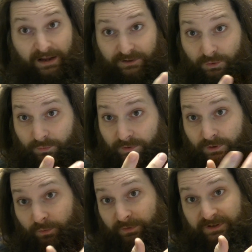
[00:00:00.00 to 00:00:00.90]
I don't
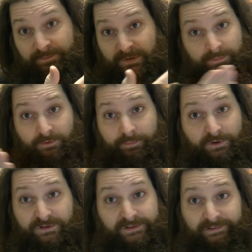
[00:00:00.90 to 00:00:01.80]
know these people
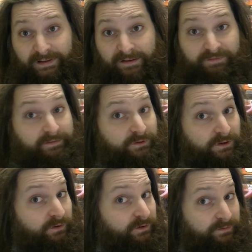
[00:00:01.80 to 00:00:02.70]
personally. I've never
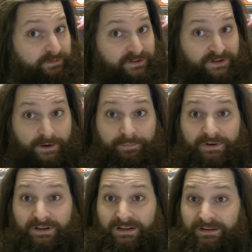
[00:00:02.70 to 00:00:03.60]
heard of this
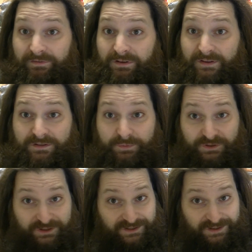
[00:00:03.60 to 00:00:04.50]
company even. This was
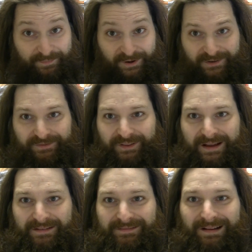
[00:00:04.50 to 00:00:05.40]
just a part of
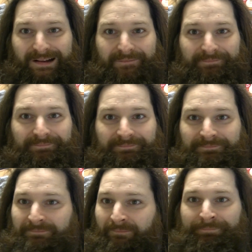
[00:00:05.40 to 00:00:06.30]
that um,
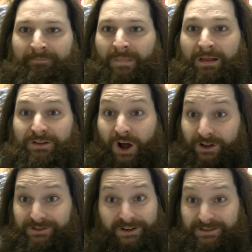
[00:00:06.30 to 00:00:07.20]

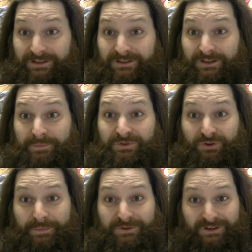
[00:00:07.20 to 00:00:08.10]
hot sauce
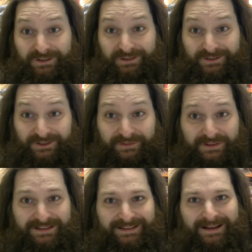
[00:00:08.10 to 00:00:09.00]
subscription
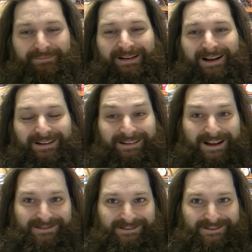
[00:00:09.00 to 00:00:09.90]
service that my
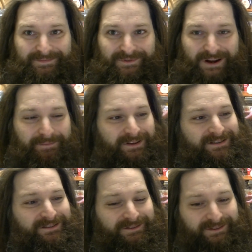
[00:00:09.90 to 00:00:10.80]
cousin subscribed
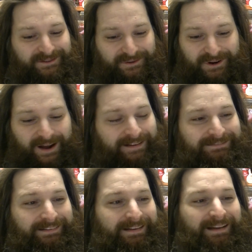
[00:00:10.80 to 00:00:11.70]
us to so
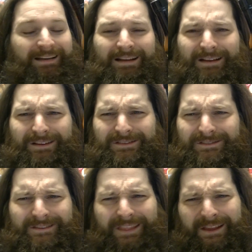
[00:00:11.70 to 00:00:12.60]
kindly.
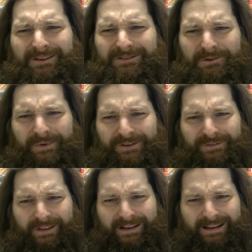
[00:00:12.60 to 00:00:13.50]
Thank you so much
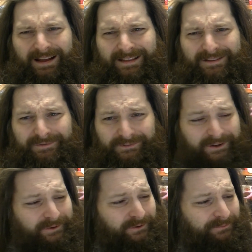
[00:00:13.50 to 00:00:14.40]
for that, Cat. That's really
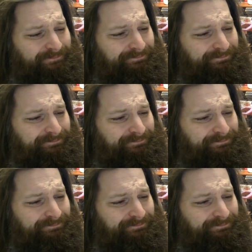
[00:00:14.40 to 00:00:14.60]
cool.